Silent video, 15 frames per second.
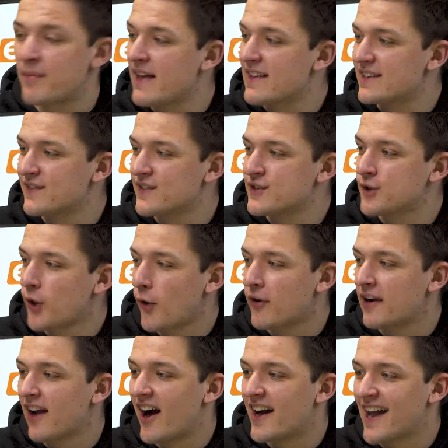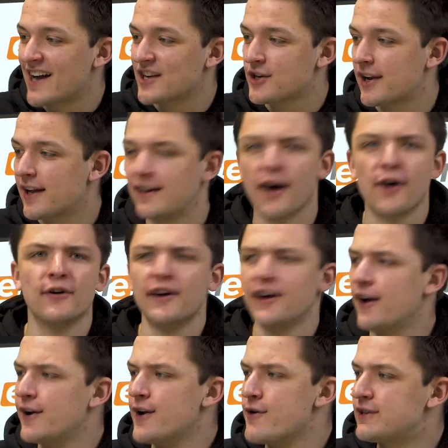bits of the storyline actually.
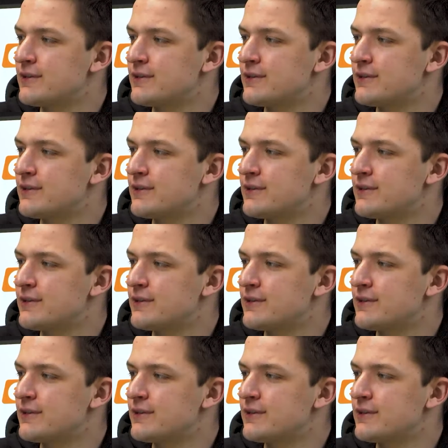No